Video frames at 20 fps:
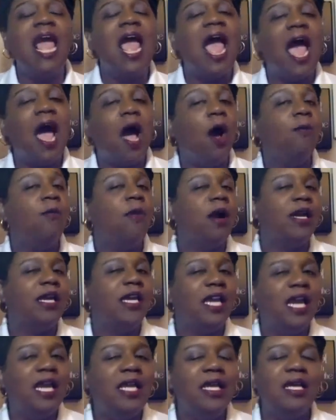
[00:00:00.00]
how
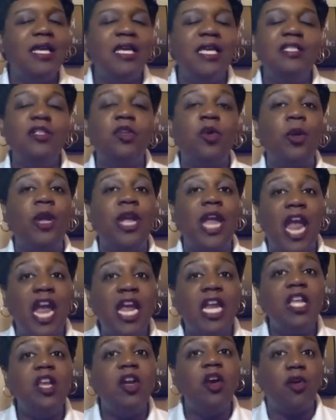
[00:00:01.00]
marquita is
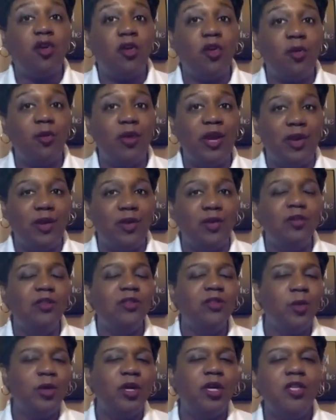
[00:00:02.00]
creating her career
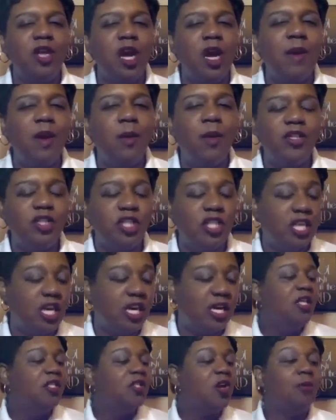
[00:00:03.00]
so we're going to talk about what she
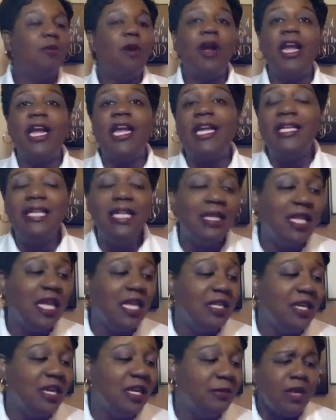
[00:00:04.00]
does so marquita
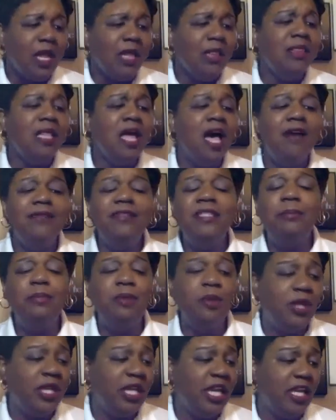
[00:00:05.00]
delinda loves the
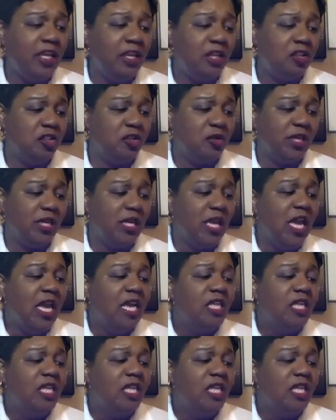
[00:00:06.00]
beauty industry